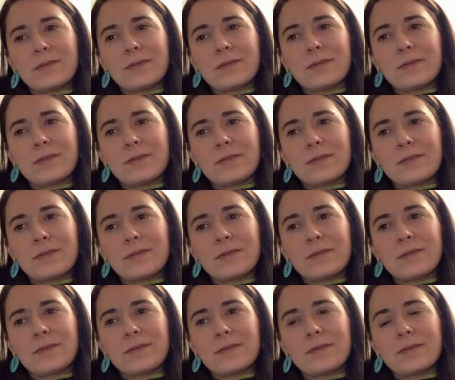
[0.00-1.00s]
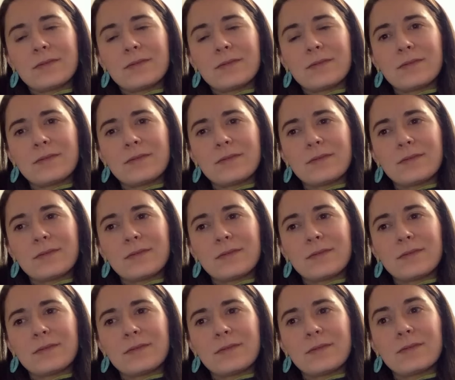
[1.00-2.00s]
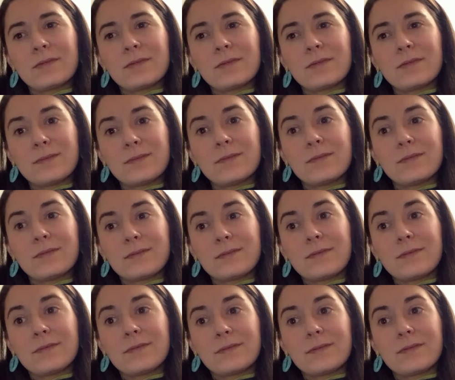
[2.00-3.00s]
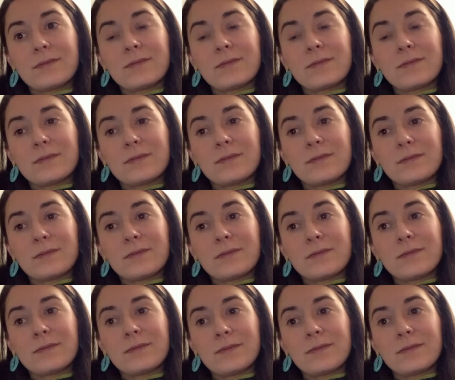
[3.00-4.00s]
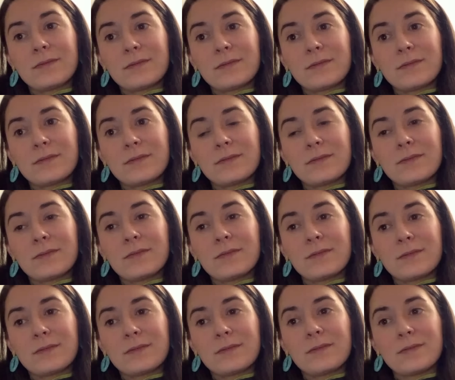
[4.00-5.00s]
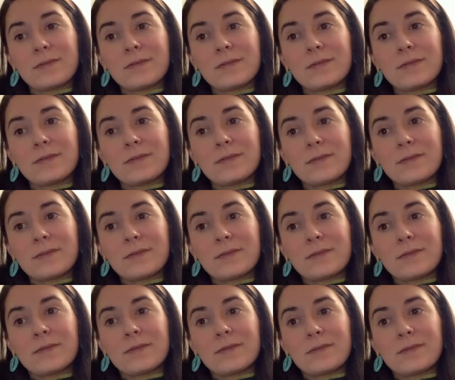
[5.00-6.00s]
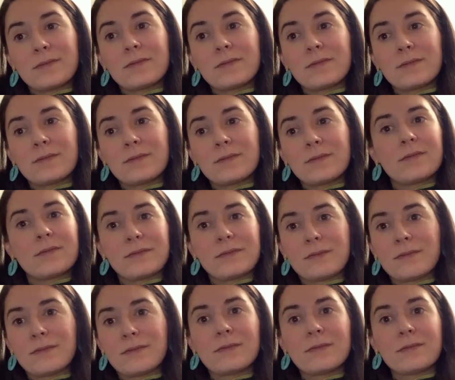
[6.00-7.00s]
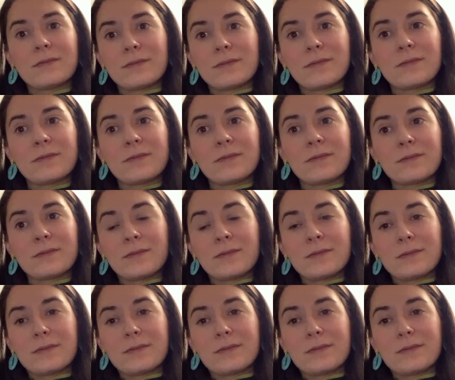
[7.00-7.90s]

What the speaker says: No words are spoken by the person on screen.